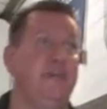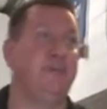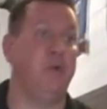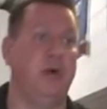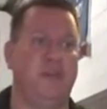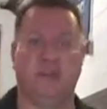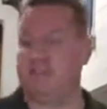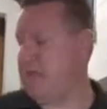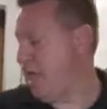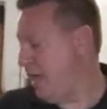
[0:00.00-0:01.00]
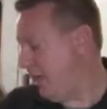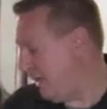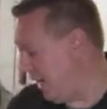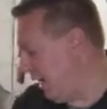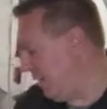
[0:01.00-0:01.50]
and a few others
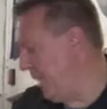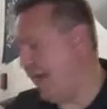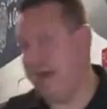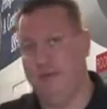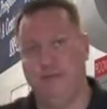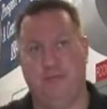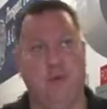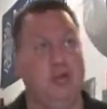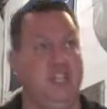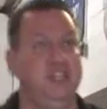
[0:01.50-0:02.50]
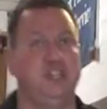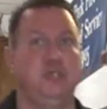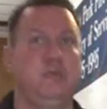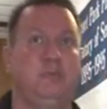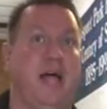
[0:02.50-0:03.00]
out of
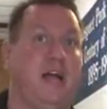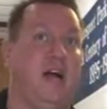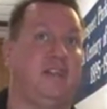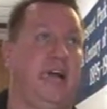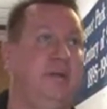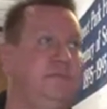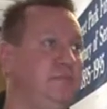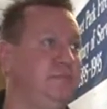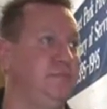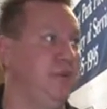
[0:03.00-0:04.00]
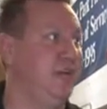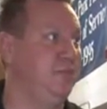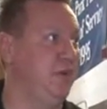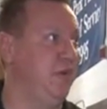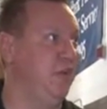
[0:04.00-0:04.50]
Mogadishu, Black Hawk Down, right?
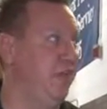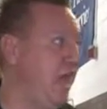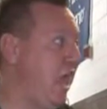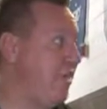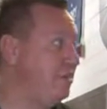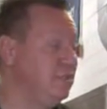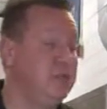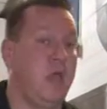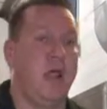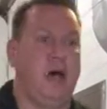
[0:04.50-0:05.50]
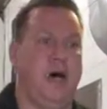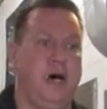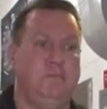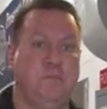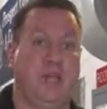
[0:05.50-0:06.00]
We all know that.
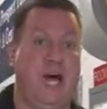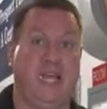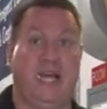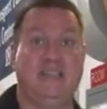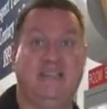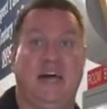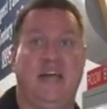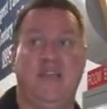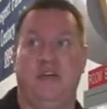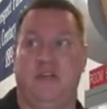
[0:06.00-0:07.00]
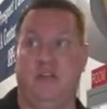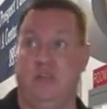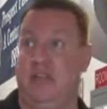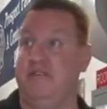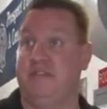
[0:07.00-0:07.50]
A lot of guys died there. They
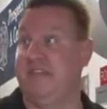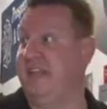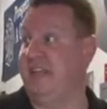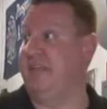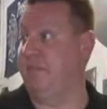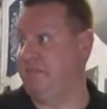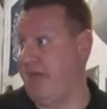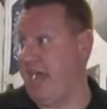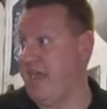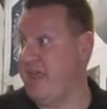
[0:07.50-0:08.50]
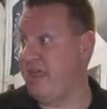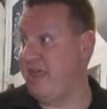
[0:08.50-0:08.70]
believed that didn't need to die.